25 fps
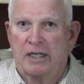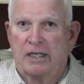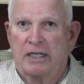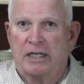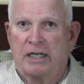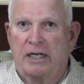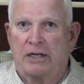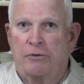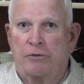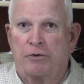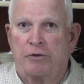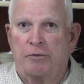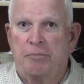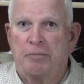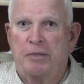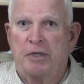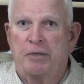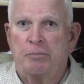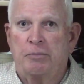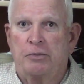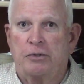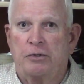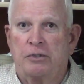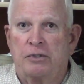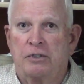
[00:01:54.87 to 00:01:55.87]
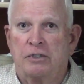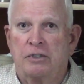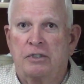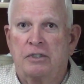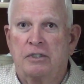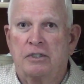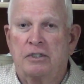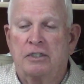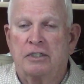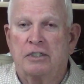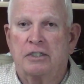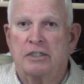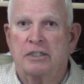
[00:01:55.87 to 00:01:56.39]
Now remember,
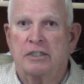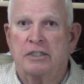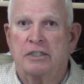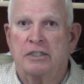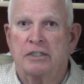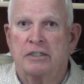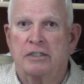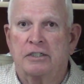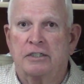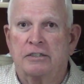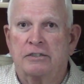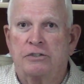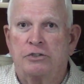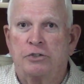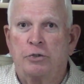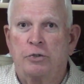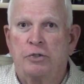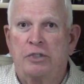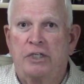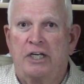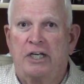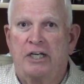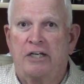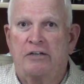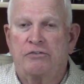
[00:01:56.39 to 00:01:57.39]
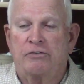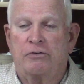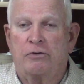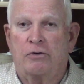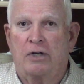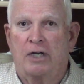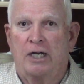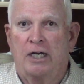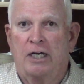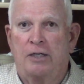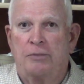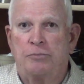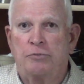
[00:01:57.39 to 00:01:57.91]
2.5
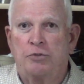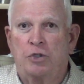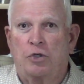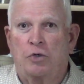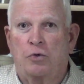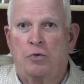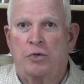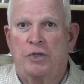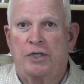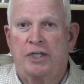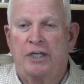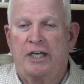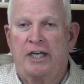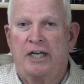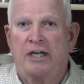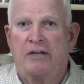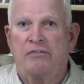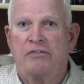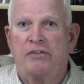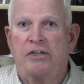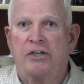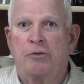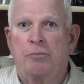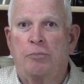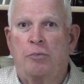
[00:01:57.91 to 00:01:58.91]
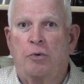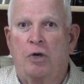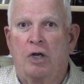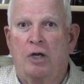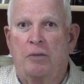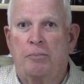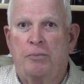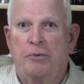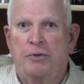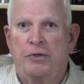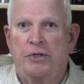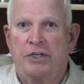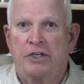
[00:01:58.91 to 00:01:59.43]
tribes already have their
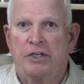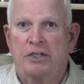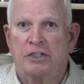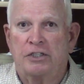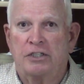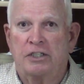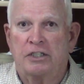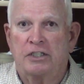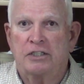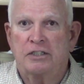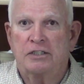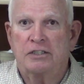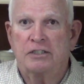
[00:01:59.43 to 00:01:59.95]
property on the